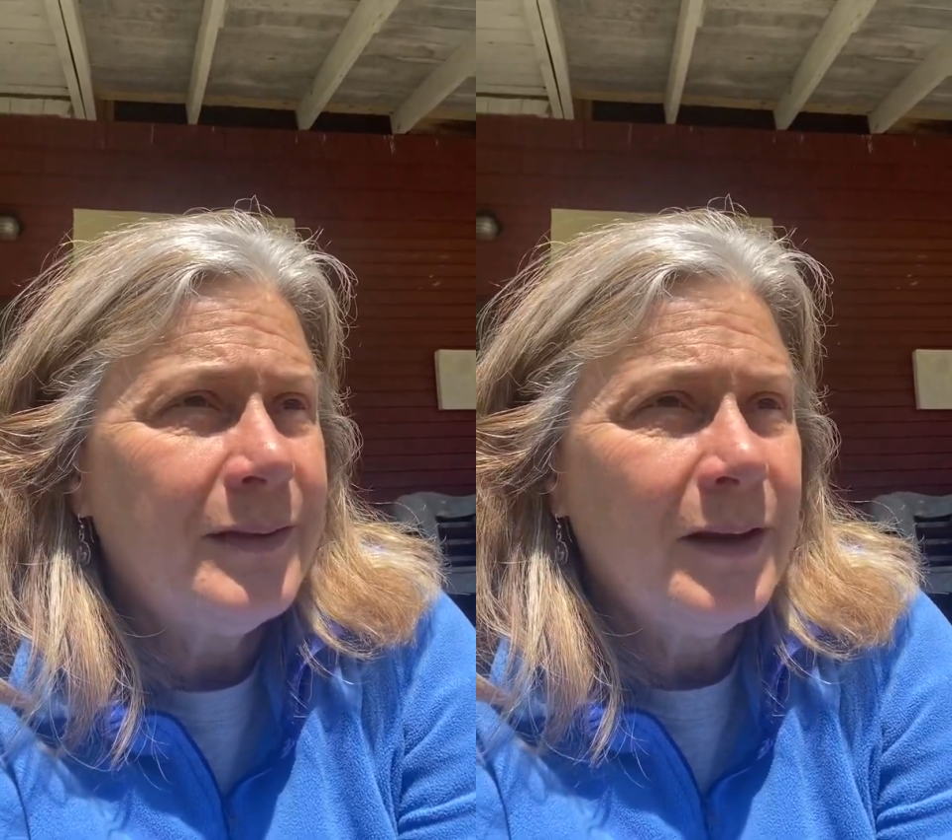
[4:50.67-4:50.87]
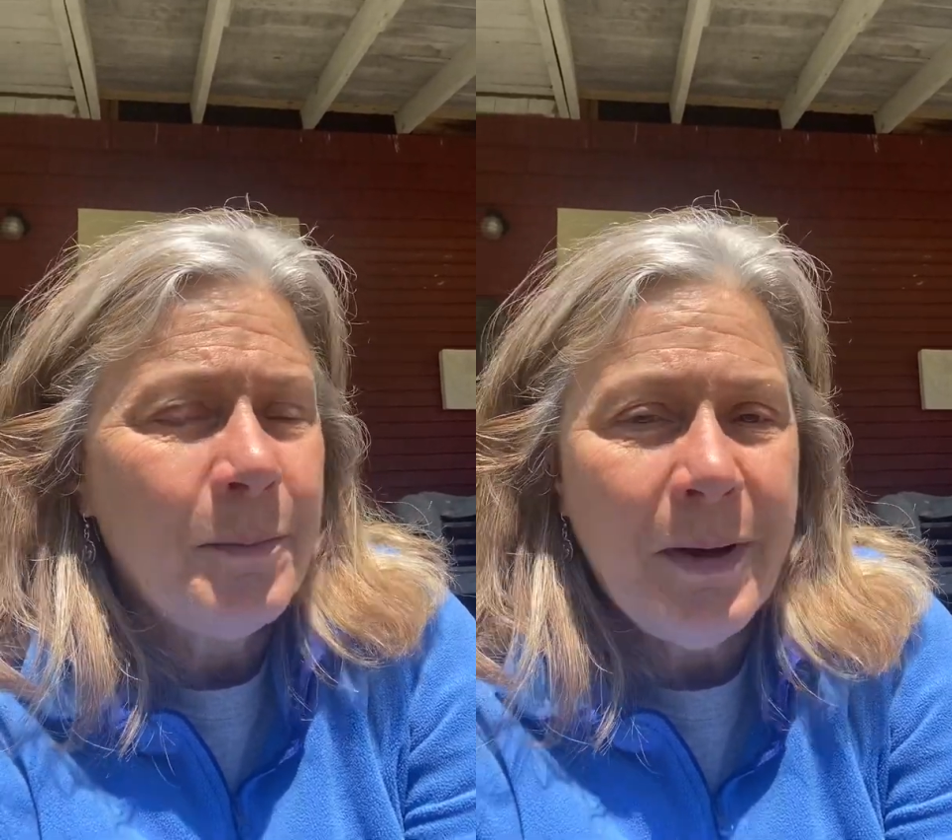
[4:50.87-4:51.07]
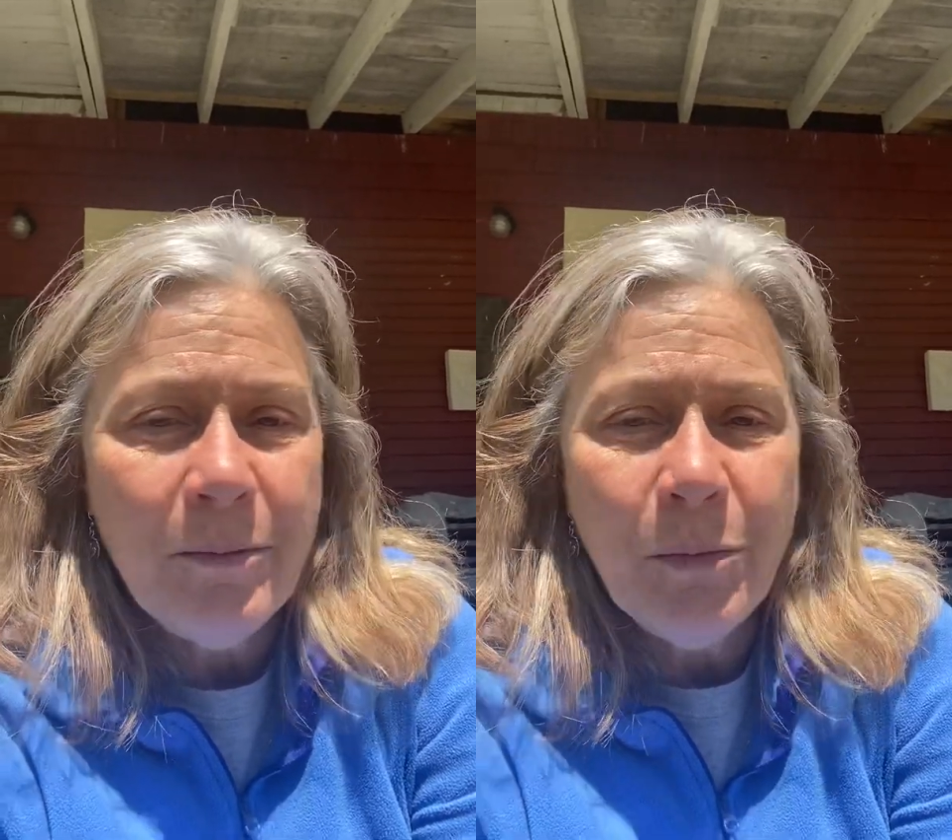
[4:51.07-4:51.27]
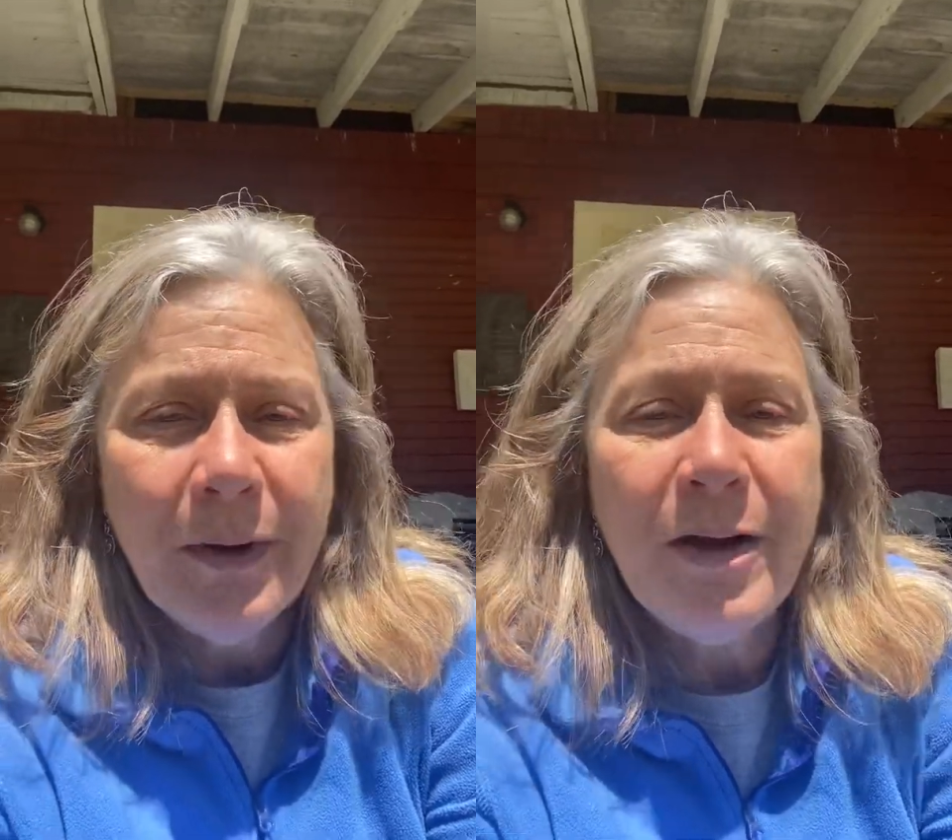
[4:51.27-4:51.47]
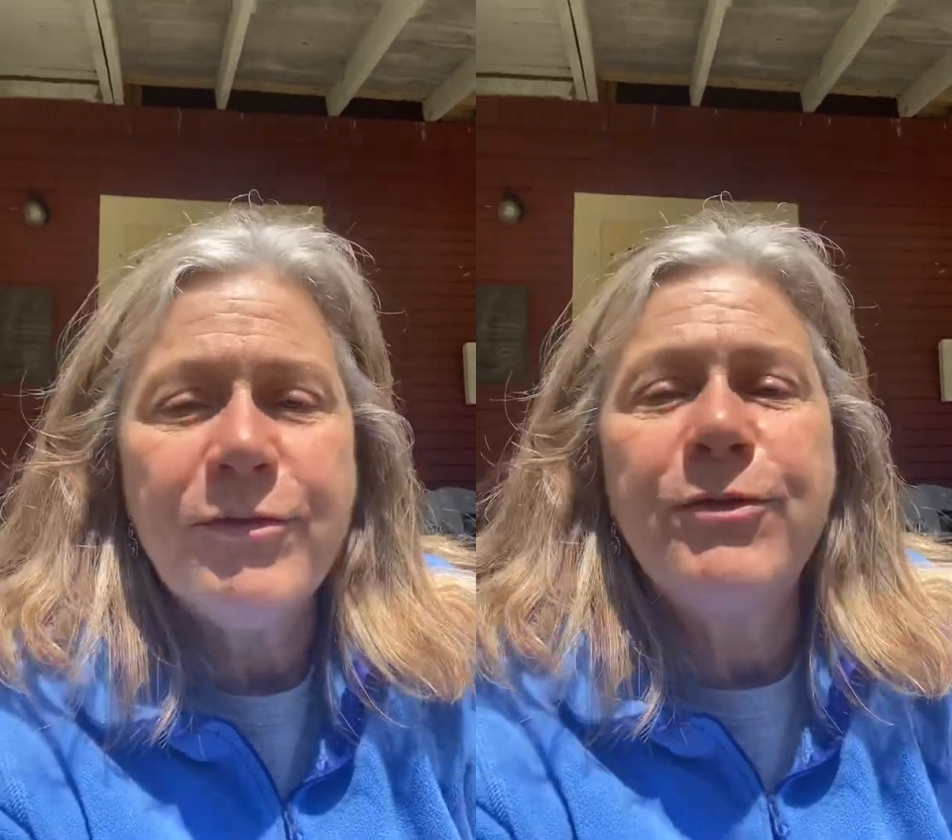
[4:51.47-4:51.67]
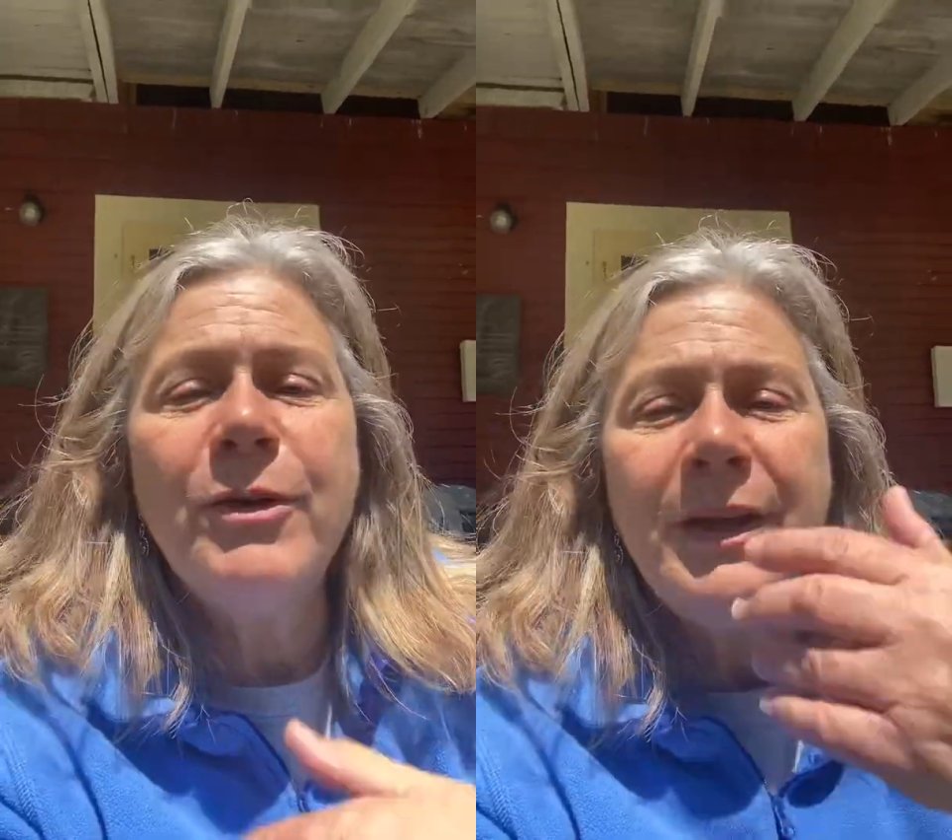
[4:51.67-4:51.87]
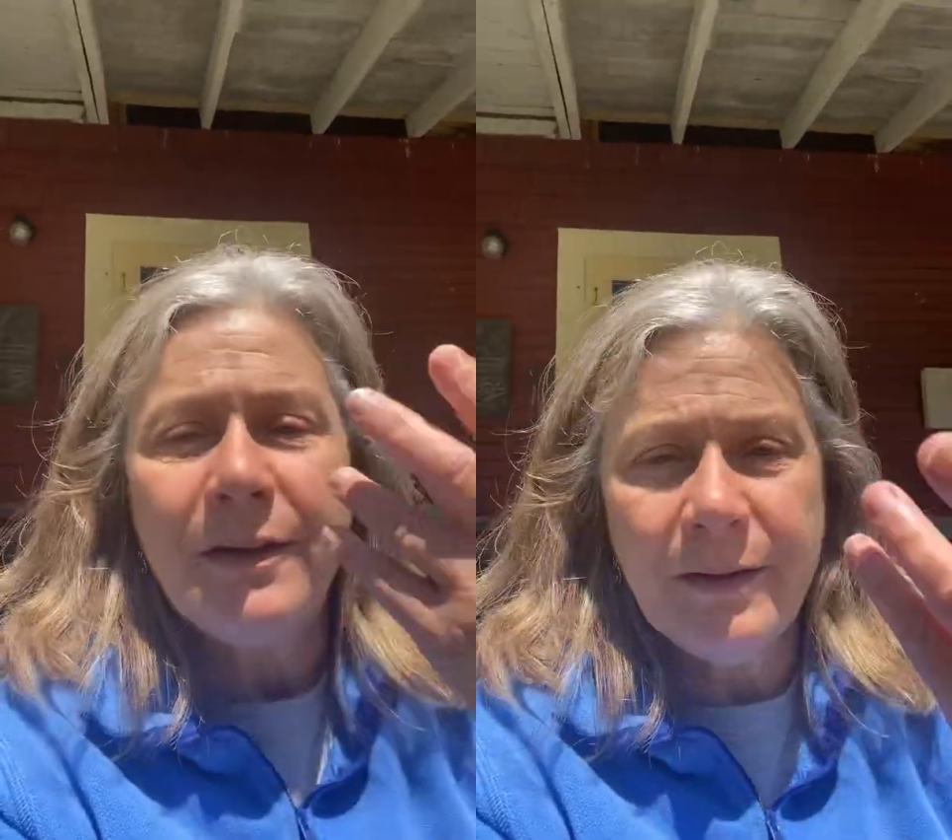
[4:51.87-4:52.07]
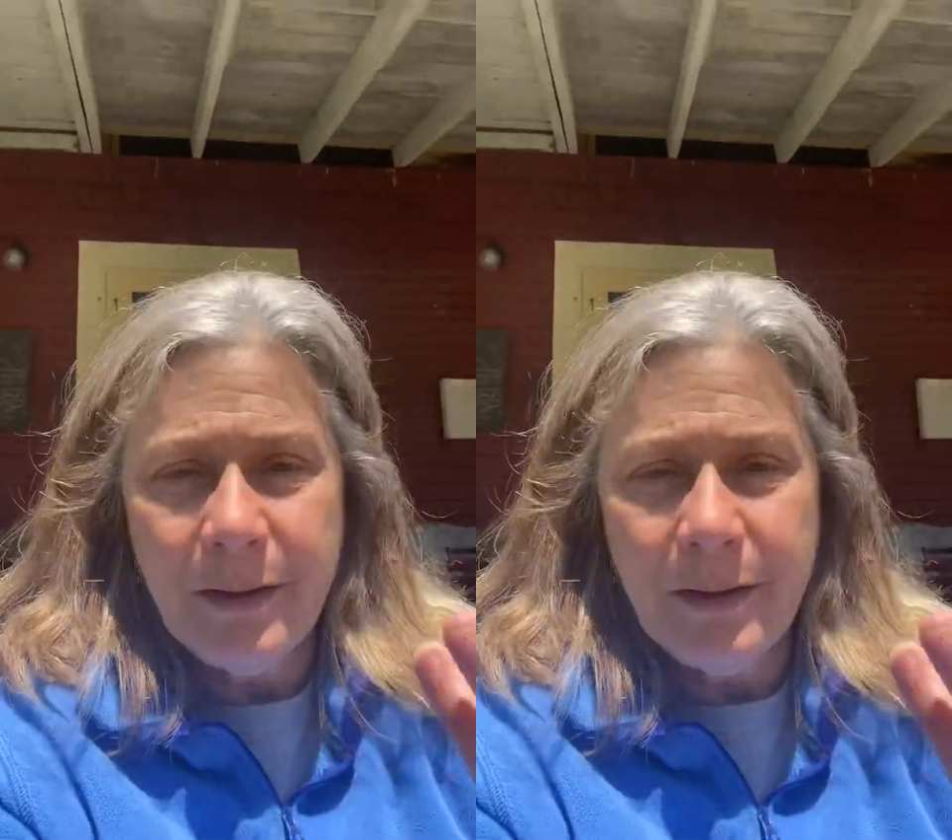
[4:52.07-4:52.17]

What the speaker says: they come out more out front